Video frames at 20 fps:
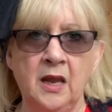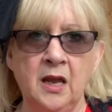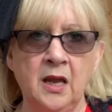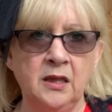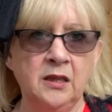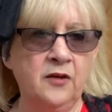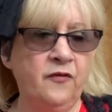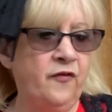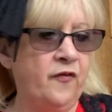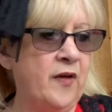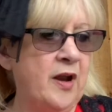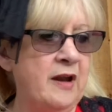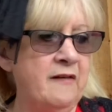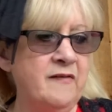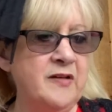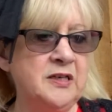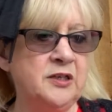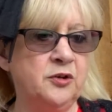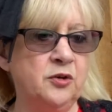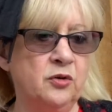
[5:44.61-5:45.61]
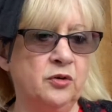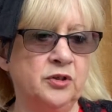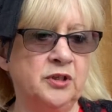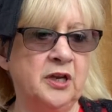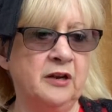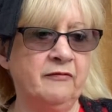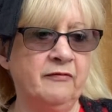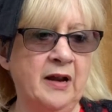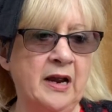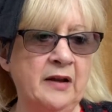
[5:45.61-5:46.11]
The fairy's daughter
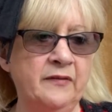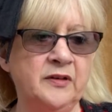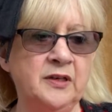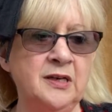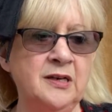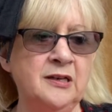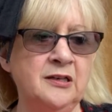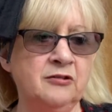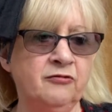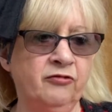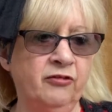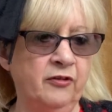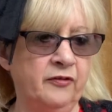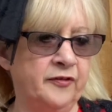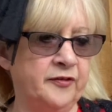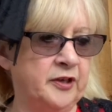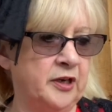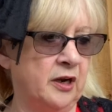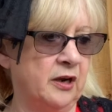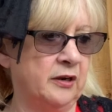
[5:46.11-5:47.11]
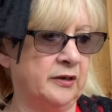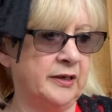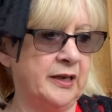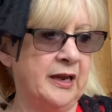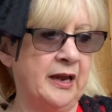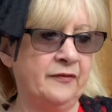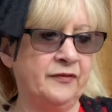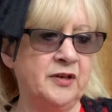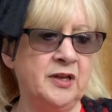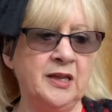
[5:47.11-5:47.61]
arrived in his croft yard
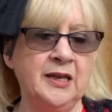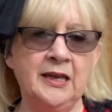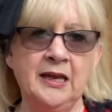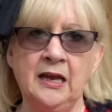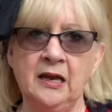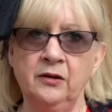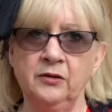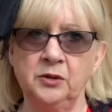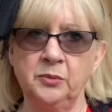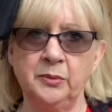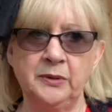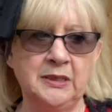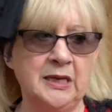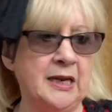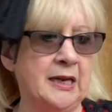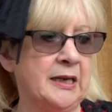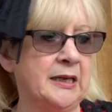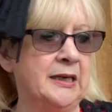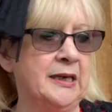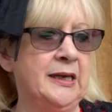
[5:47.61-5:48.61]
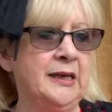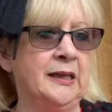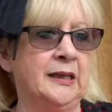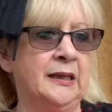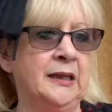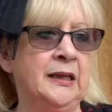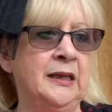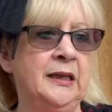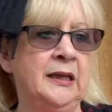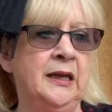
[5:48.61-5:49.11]
after the cows were taken ill,
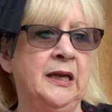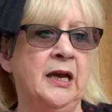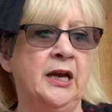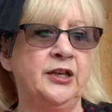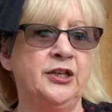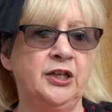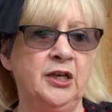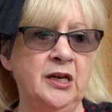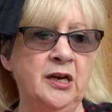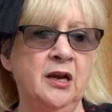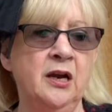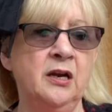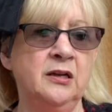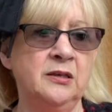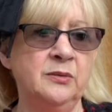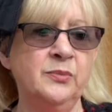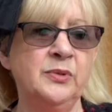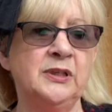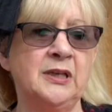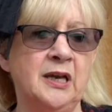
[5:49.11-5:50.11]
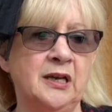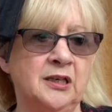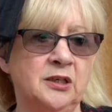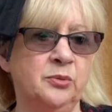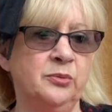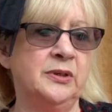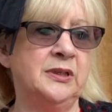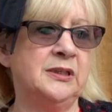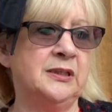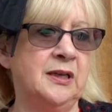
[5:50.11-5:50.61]
and she heard him say to
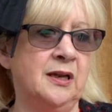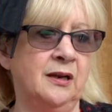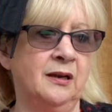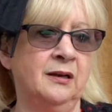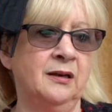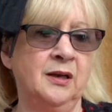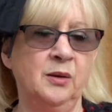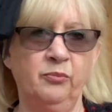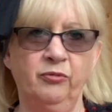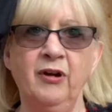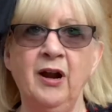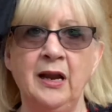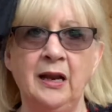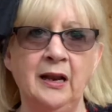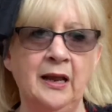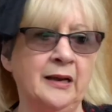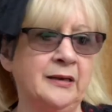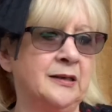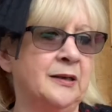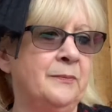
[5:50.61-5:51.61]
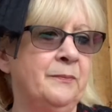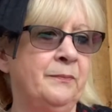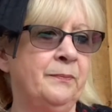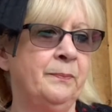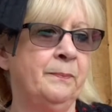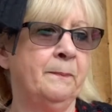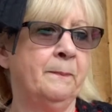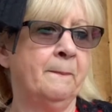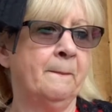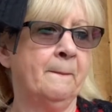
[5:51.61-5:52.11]
his son, a bright lad,
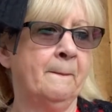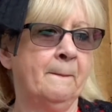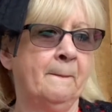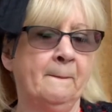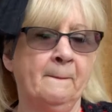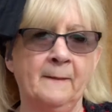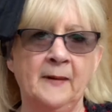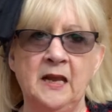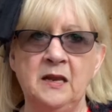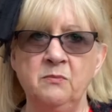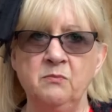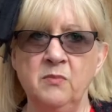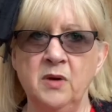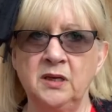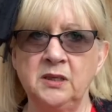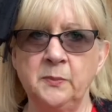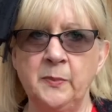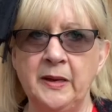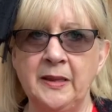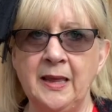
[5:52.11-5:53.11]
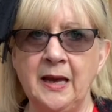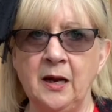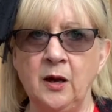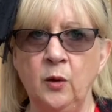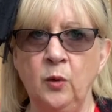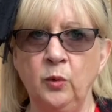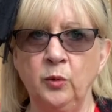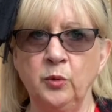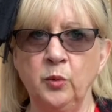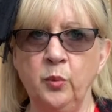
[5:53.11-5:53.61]
"It must be that
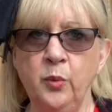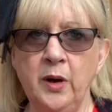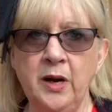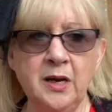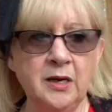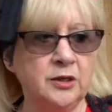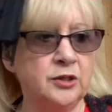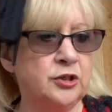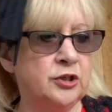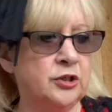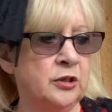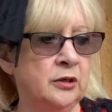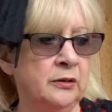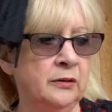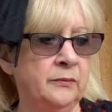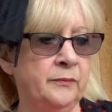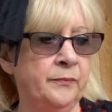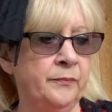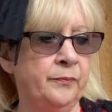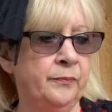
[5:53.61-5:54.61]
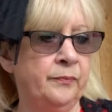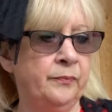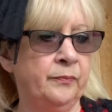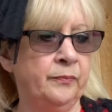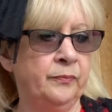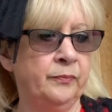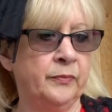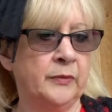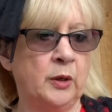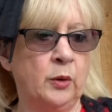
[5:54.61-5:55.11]
old witch."
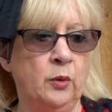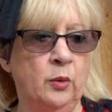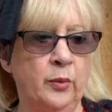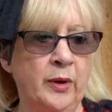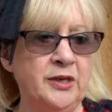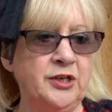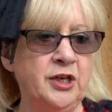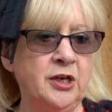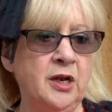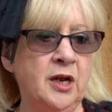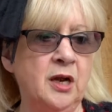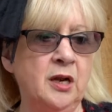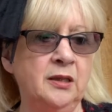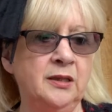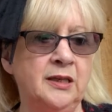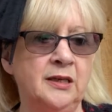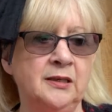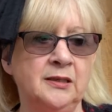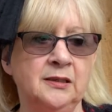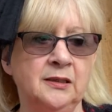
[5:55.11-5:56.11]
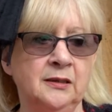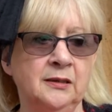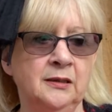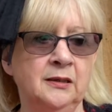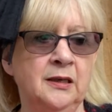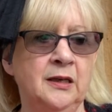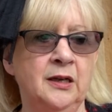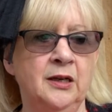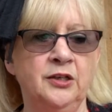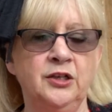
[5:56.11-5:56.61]
Well, when she heard this,
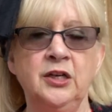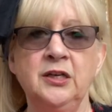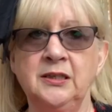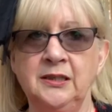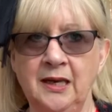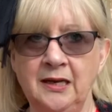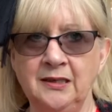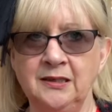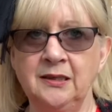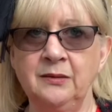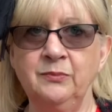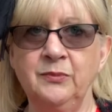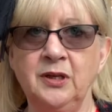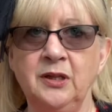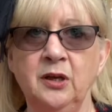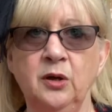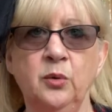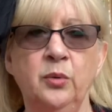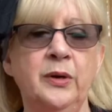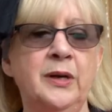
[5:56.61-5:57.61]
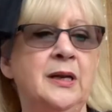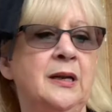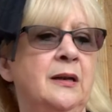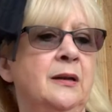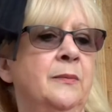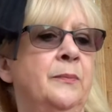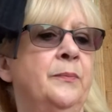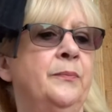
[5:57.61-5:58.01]
she sent him to the queen.